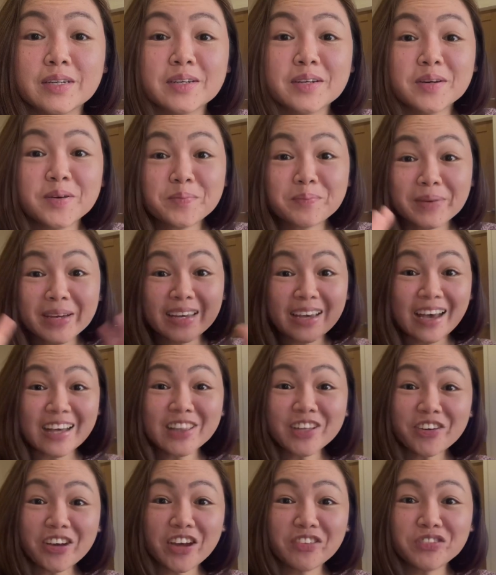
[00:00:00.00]

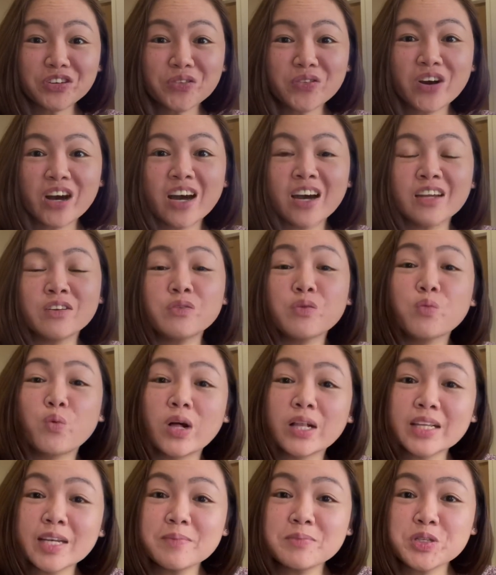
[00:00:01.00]
Hello everyone!
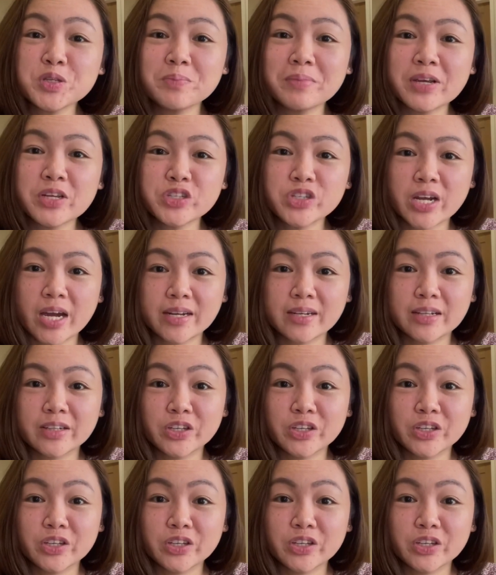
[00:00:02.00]
Welcome to my channel.